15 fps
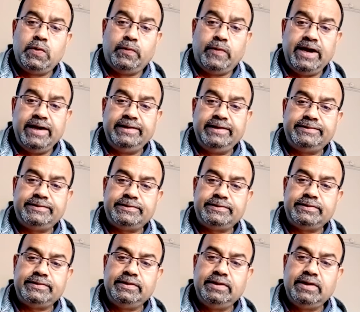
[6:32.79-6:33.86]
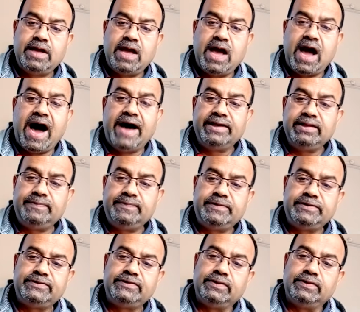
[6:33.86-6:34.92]
Whilst another
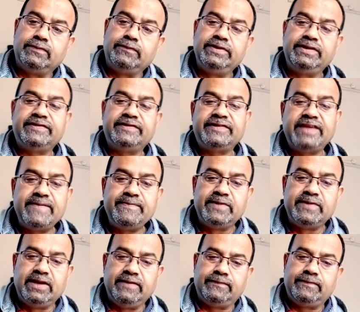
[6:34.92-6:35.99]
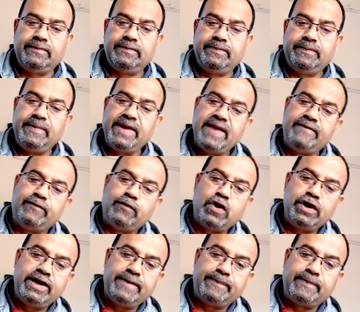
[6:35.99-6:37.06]
person with the same belief may
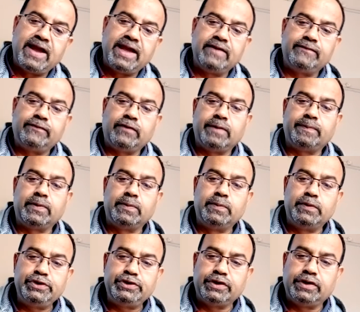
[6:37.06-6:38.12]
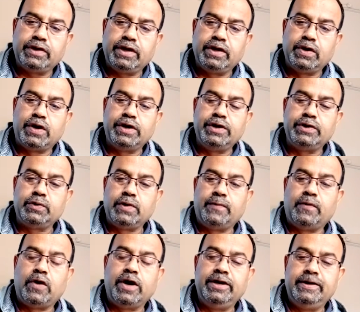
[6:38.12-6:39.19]
avoid applying for promotion in order to
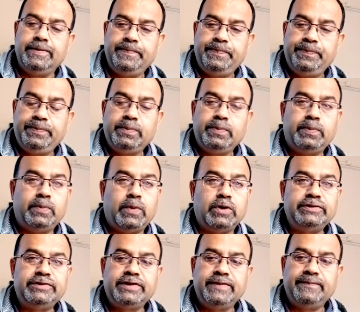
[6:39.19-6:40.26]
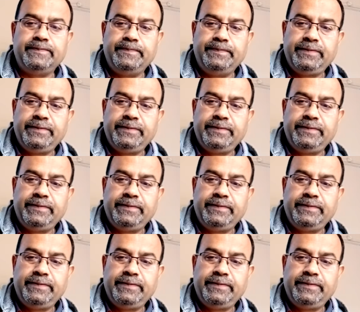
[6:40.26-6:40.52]
avoid positive